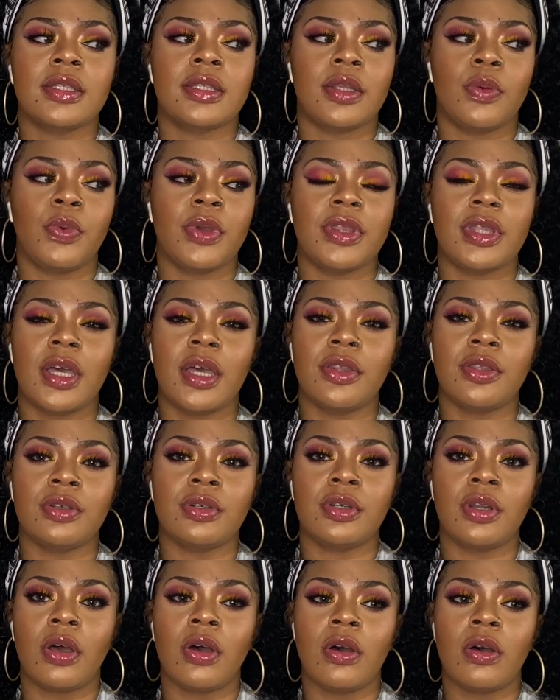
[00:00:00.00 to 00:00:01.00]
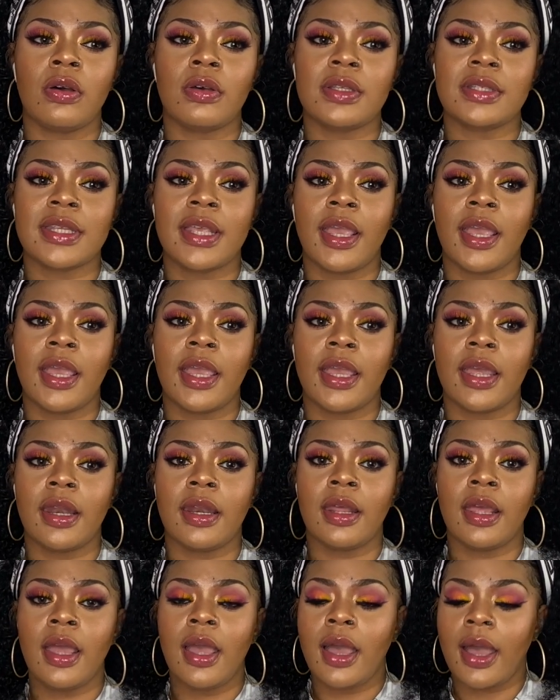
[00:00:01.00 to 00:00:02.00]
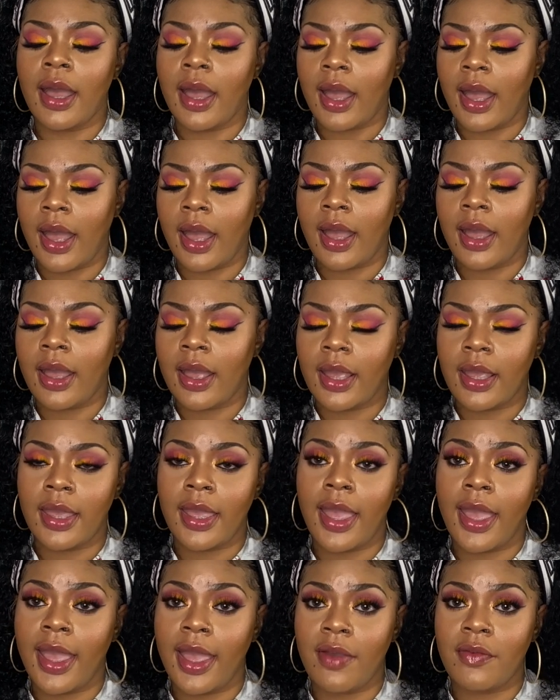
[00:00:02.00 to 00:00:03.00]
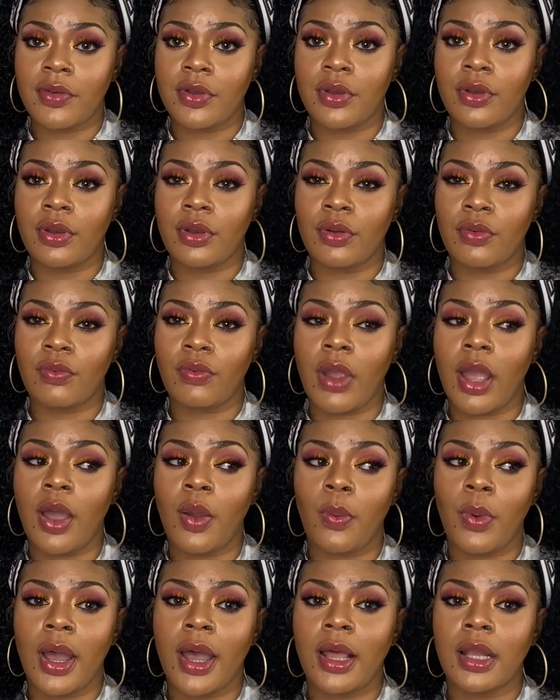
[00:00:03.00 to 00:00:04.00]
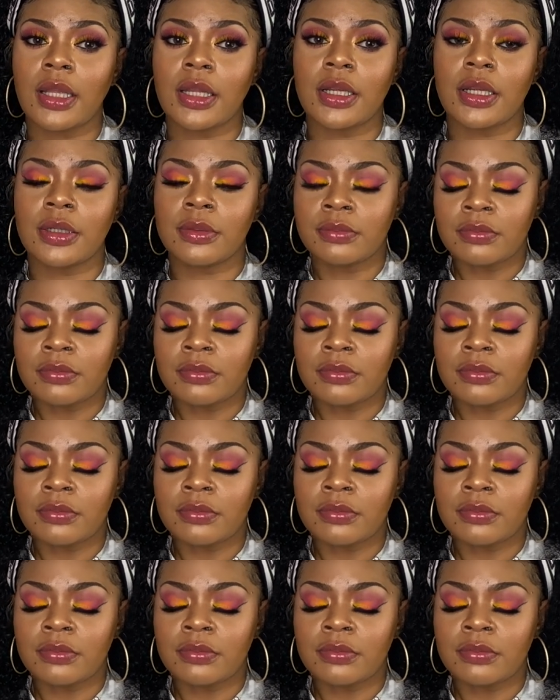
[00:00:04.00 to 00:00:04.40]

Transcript: with other dogs, and I have a Rottweiler